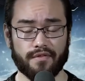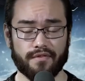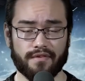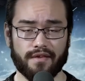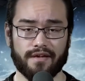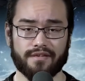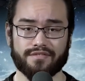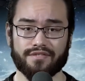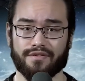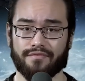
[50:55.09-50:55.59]
is
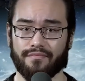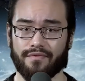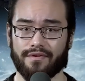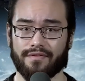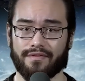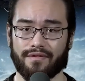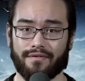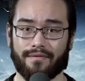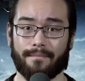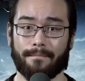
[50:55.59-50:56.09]
actually one
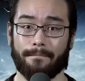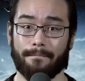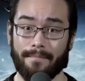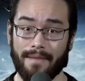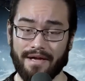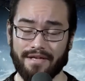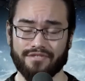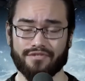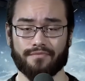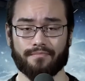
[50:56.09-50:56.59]
of their
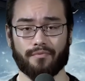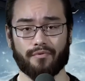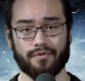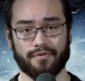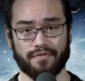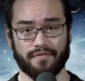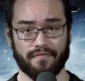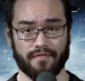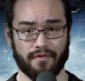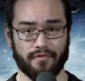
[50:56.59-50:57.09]
major
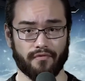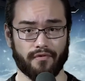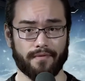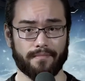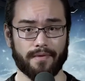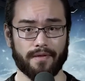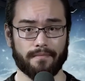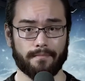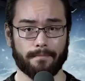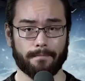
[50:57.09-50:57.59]
points of
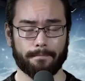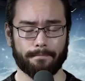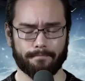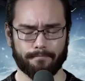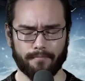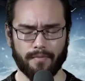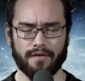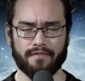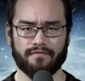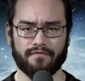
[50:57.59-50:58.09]
agreement,
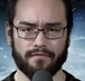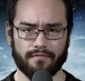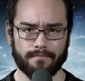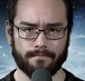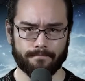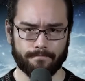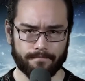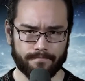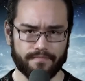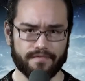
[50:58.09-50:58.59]
but for
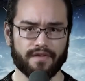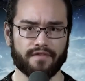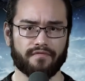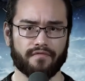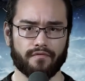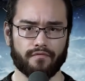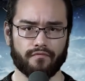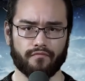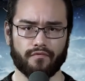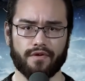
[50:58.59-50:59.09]

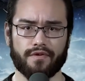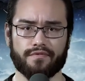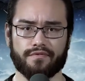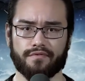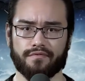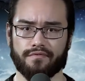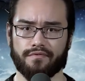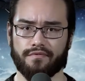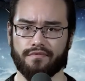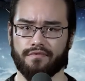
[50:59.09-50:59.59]
different
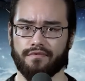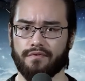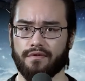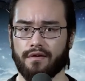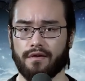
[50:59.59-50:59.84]
reasons.